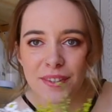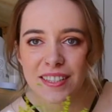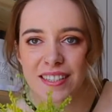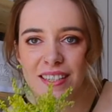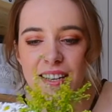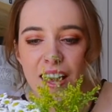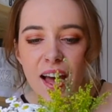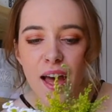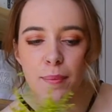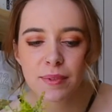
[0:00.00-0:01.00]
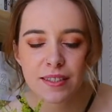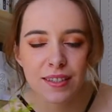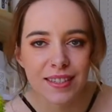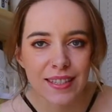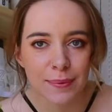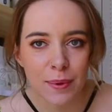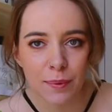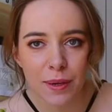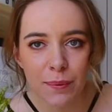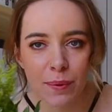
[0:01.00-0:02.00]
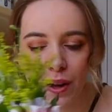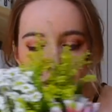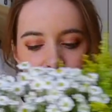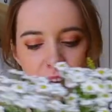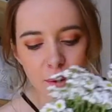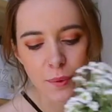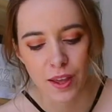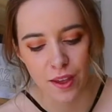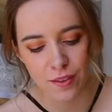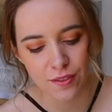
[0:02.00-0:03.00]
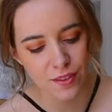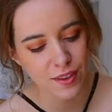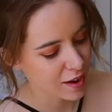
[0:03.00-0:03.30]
the stems and this is what we're working with.